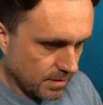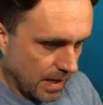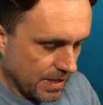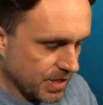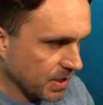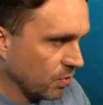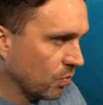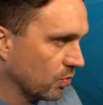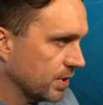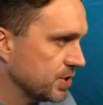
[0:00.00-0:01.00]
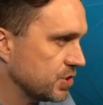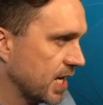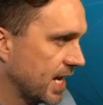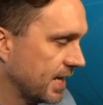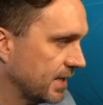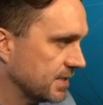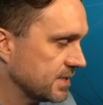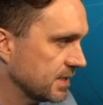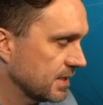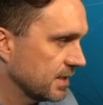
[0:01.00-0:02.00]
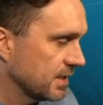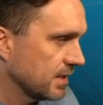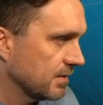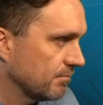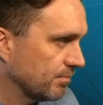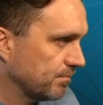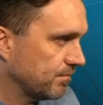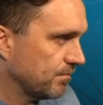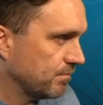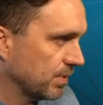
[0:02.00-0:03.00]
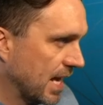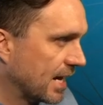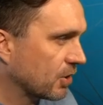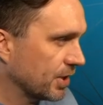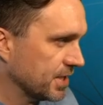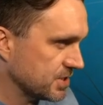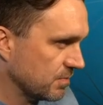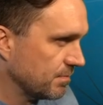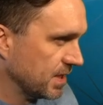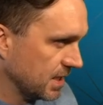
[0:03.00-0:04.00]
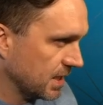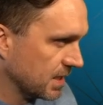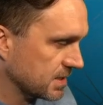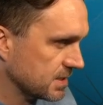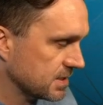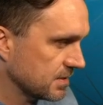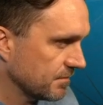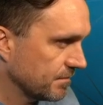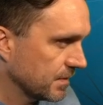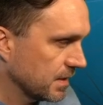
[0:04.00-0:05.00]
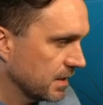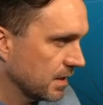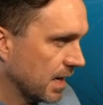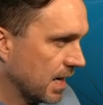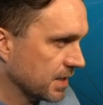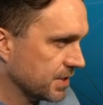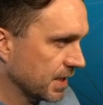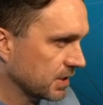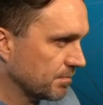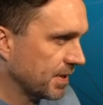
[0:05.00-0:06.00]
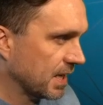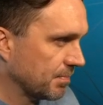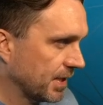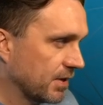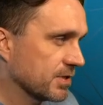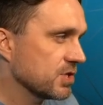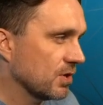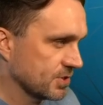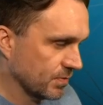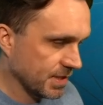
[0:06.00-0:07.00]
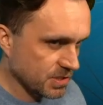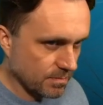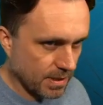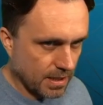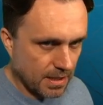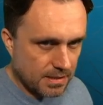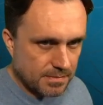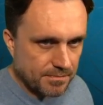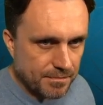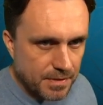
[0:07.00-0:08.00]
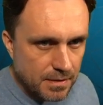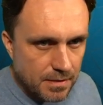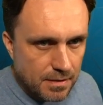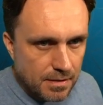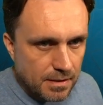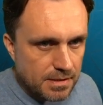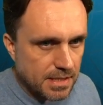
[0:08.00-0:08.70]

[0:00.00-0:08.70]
I think orange and black are intermediates. I think the pink player is also an intermediate. Let's